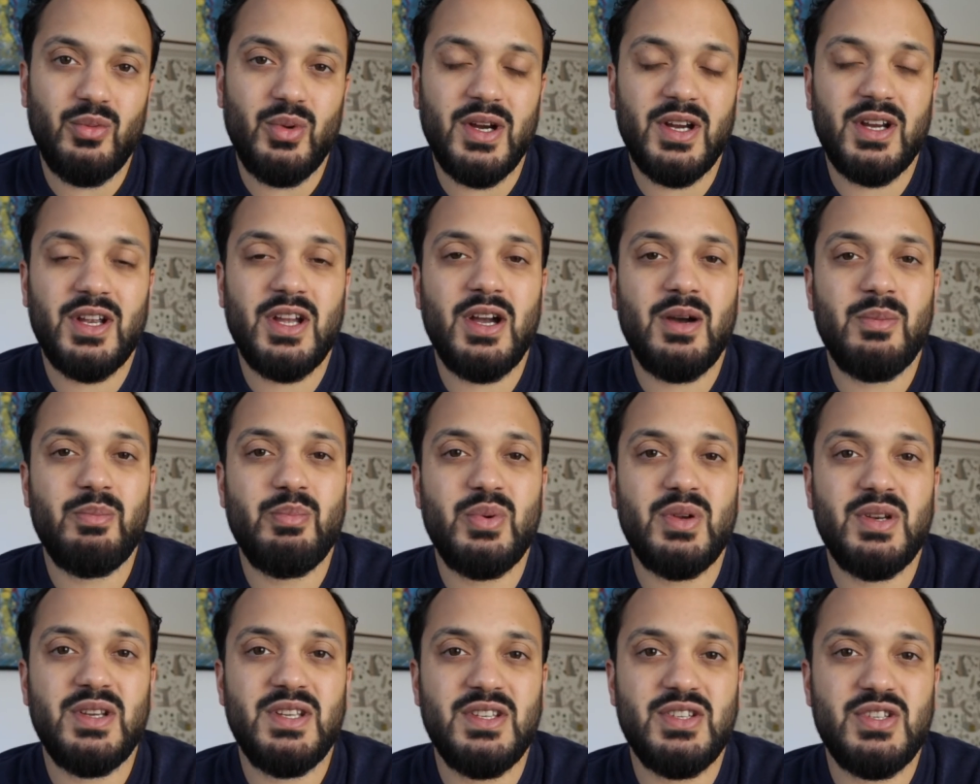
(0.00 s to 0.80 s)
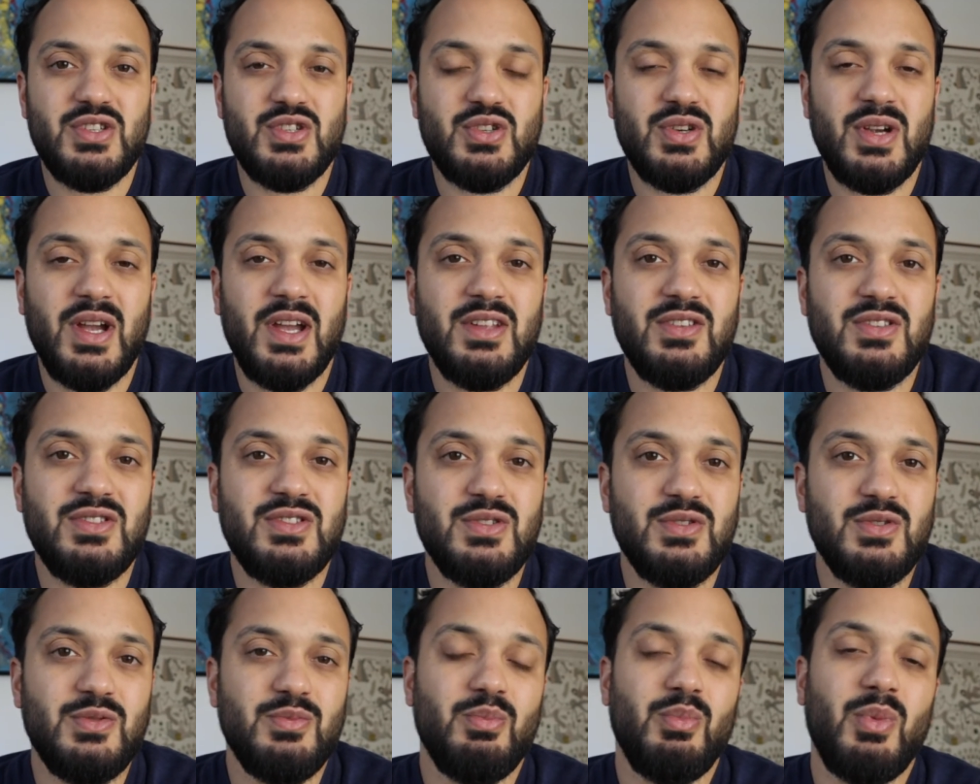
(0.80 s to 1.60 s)
where companies try
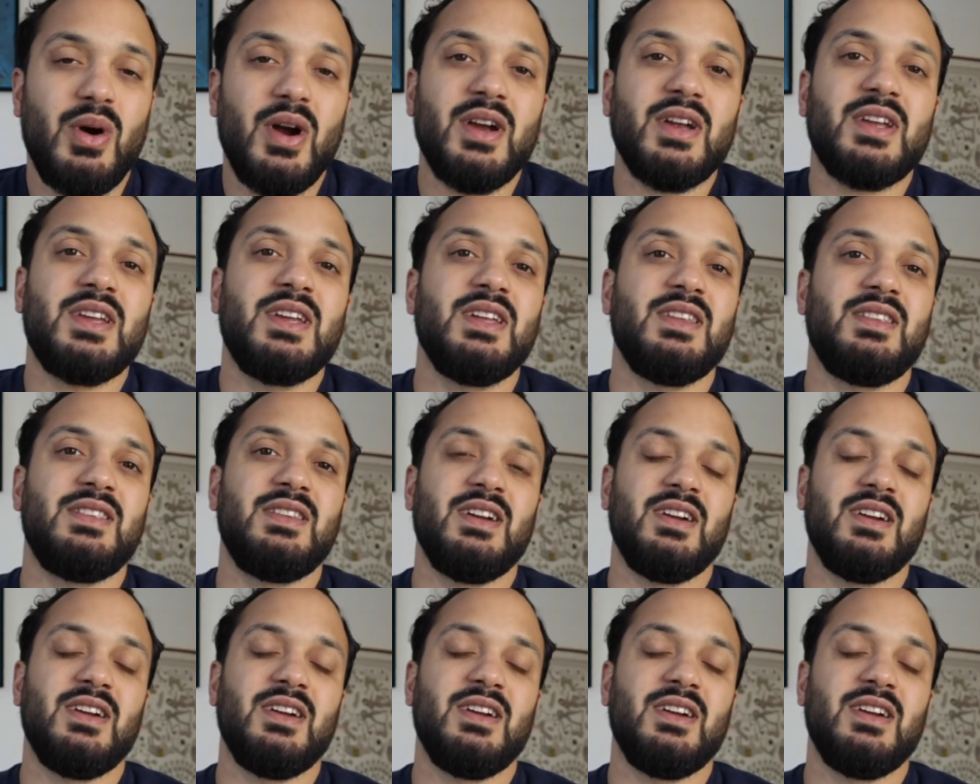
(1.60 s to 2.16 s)
to market